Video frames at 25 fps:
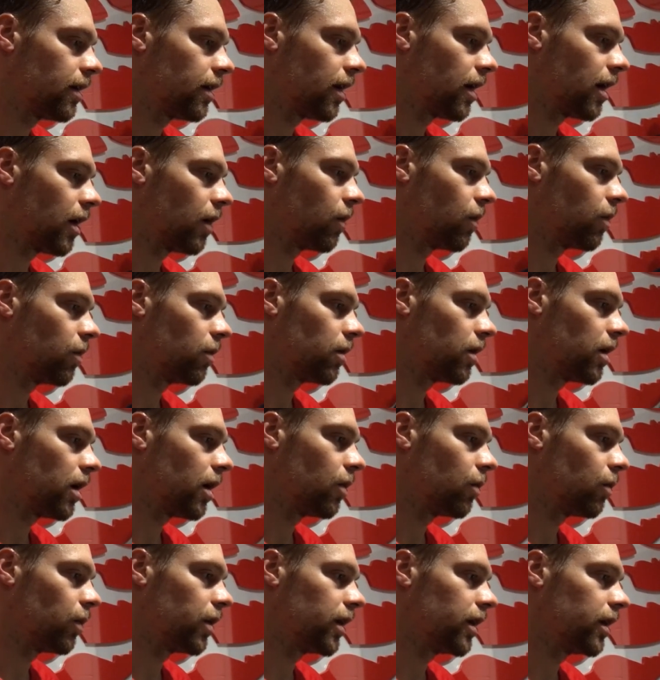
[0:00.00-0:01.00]
how how
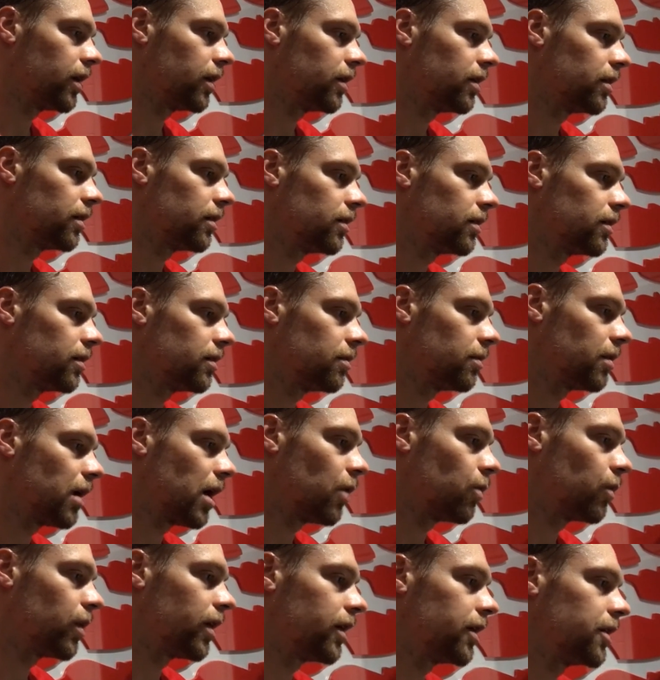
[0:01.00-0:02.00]
we how
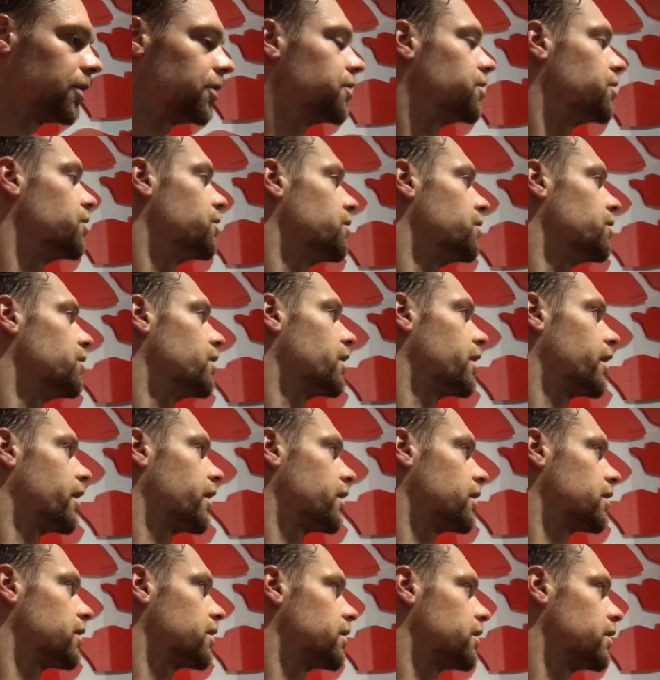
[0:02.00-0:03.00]
we are used to do the
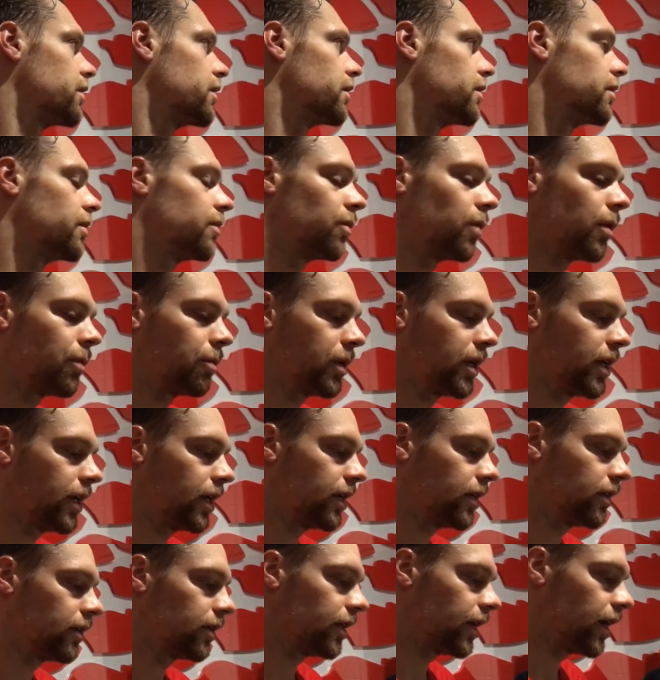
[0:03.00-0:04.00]
things and what we
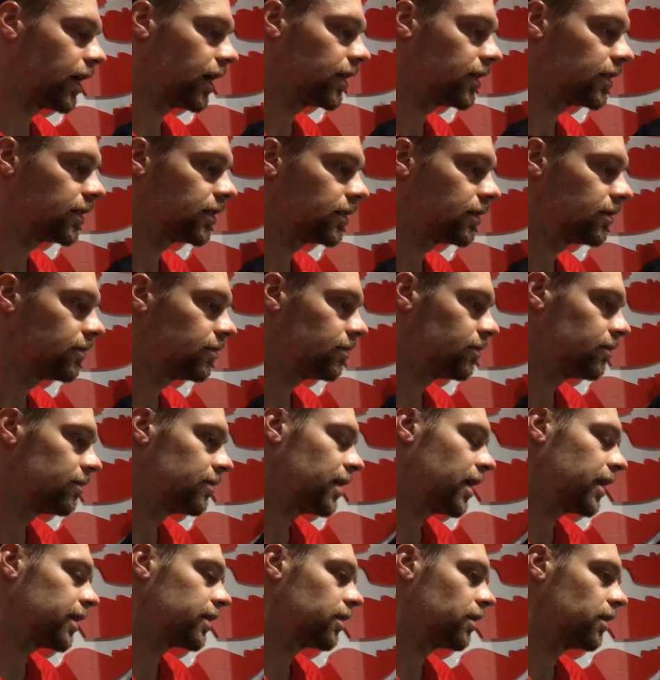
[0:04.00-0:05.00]
need on the ice. It mm-hmm.
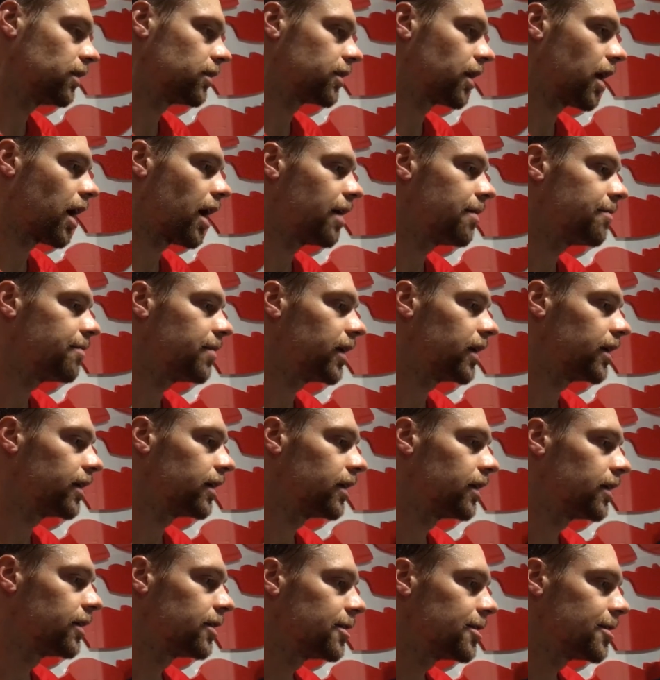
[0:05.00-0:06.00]
takes a little time, but
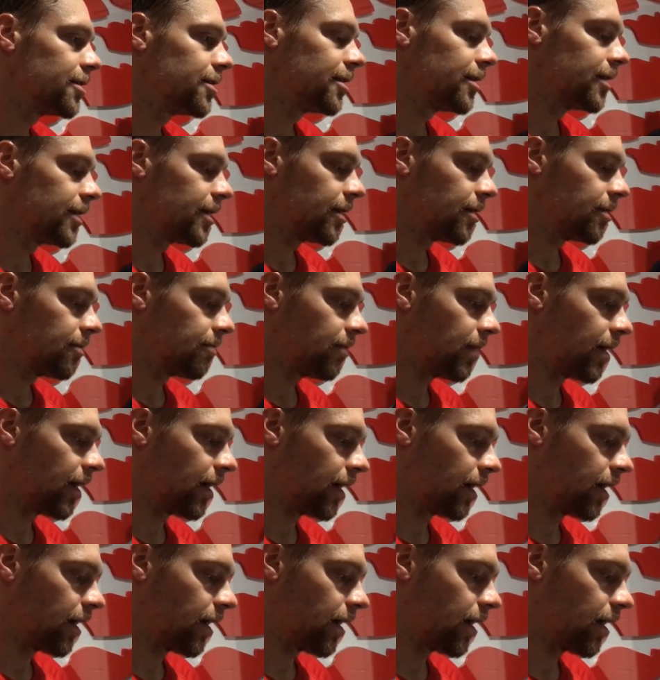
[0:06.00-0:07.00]
but
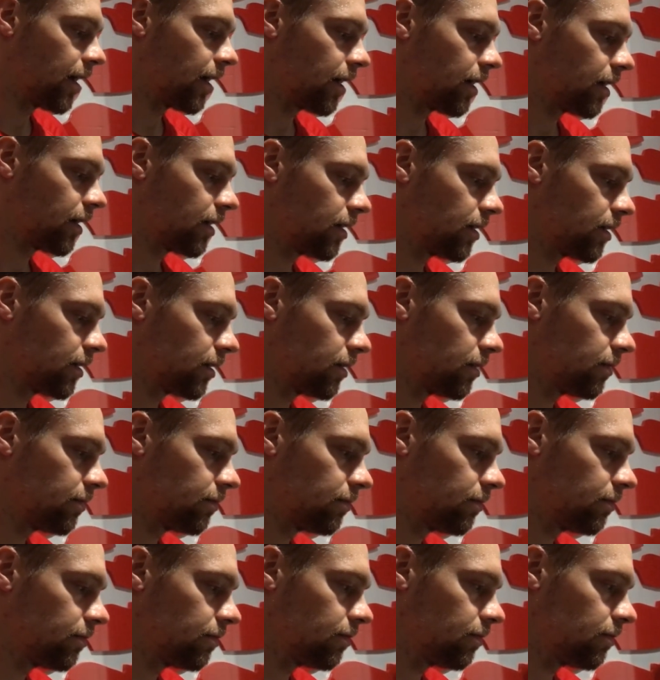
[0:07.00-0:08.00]
uh,
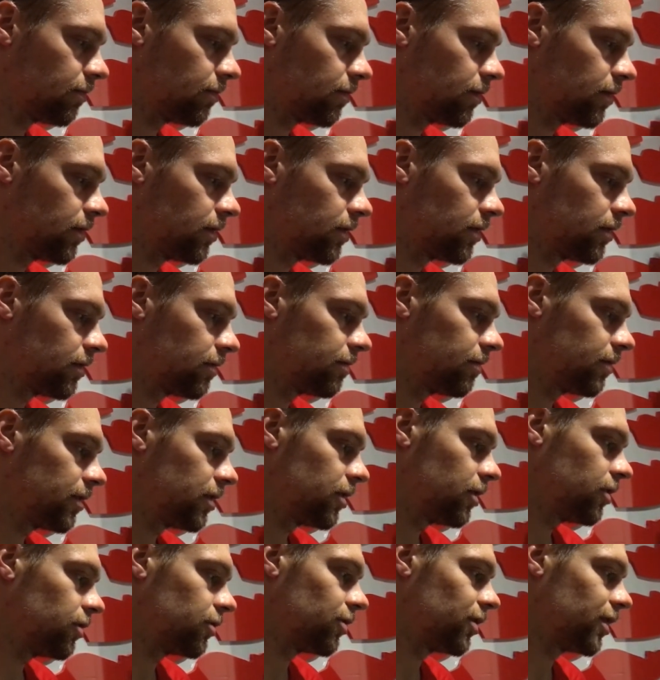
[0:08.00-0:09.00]
it's, it's
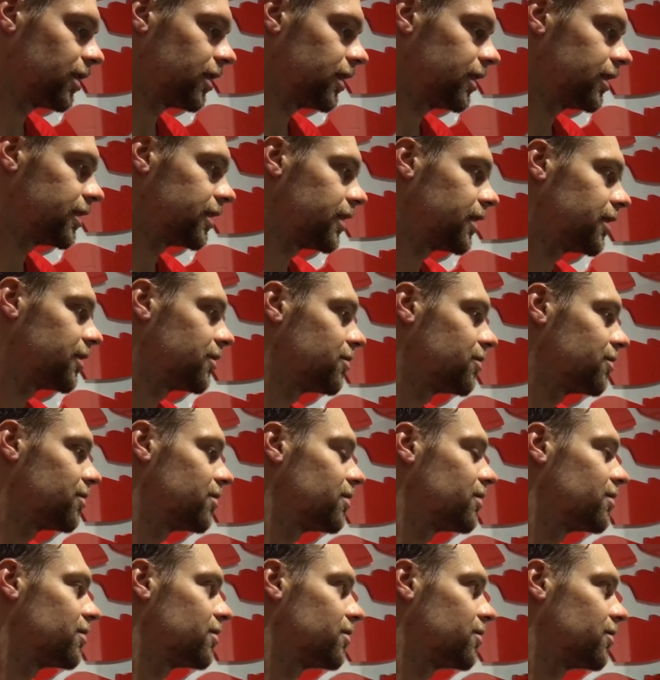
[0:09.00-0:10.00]
usually easy
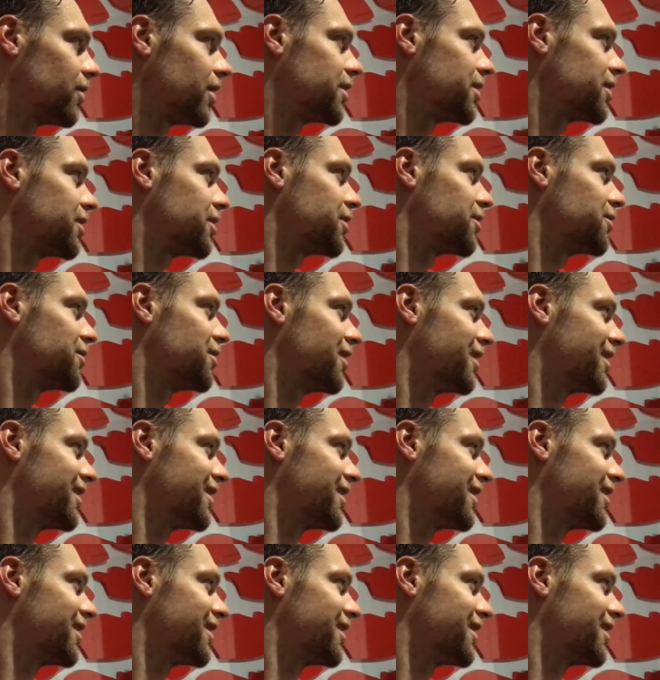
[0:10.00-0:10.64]
transition.